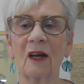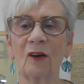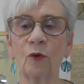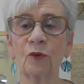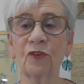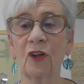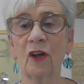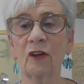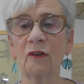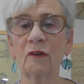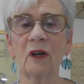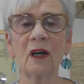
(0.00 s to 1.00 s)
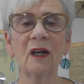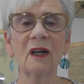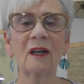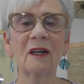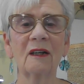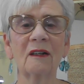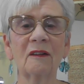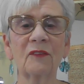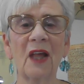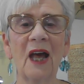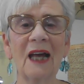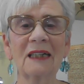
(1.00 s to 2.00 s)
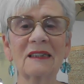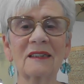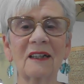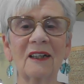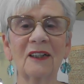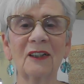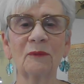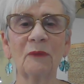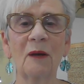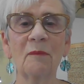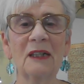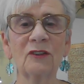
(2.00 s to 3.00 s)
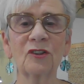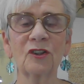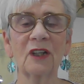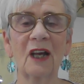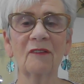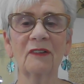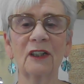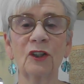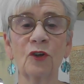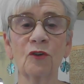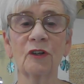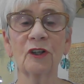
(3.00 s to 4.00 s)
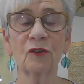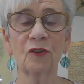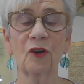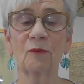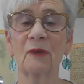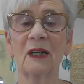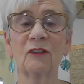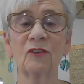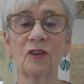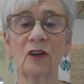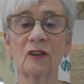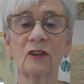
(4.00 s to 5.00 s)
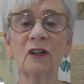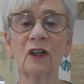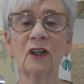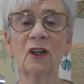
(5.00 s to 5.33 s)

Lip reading: also, that I mentioned having Uranus on my sun,